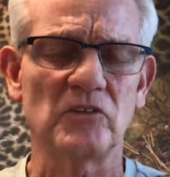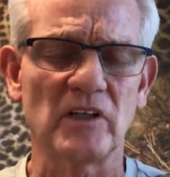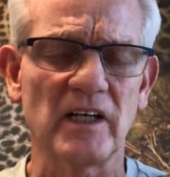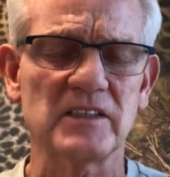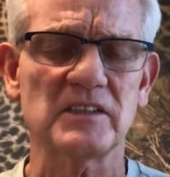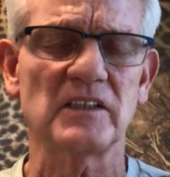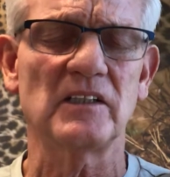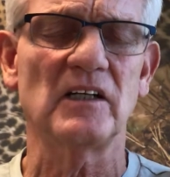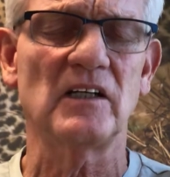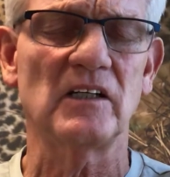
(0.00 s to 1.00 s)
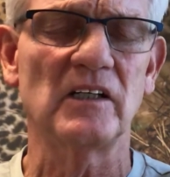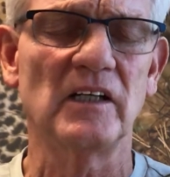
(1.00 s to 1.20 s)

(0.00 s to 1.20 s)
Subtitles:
We're asking God